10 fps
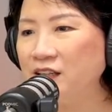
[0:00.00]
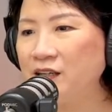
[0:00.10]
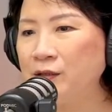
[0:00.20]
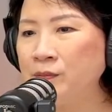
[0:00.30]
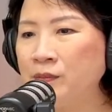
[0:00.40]

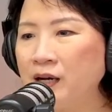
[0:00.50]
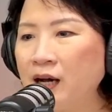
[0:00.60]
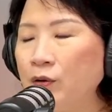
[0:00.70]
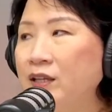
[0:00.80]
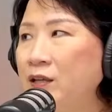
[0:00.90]

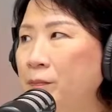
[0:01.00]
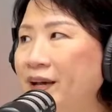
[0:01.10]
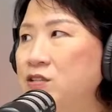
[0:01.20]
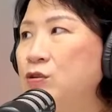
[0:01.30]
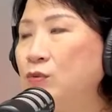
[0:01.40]
how it
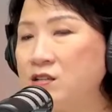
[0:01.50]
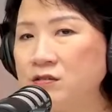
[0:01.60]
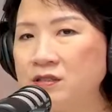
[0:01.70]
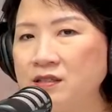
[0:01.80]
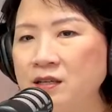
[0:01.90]
impacts the rest
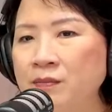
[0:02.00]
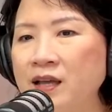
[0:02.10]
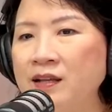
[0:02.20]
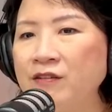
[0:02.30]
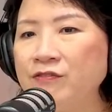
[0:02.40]
of the team,
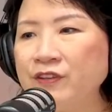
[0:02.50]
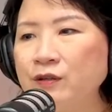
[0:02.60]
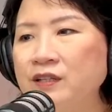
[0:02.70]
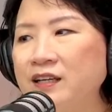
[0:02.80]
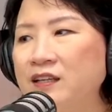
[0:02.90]
and I
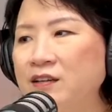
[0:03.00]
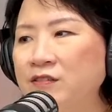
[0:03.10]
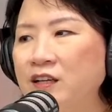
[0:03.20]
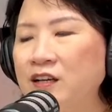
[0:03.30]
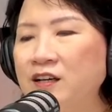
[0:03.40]
feel like
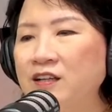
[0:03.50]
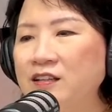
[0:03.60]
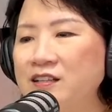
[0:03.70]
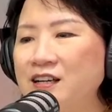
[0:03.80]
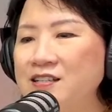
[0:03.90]

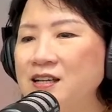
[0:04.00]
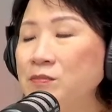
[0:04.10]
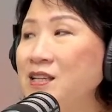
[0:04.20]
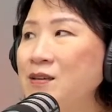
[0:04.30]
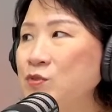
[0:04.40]
there are
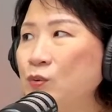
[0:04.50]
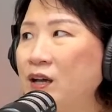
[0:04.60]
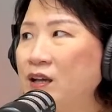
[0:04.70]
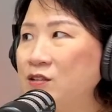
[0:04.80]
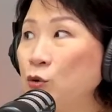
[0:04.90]
some teams
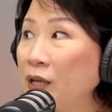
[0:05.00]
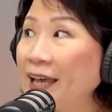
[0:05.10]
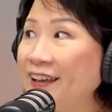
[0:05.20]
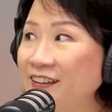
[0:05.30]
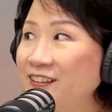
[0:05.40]
where it's
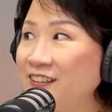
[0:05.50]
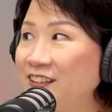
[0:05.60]
okay,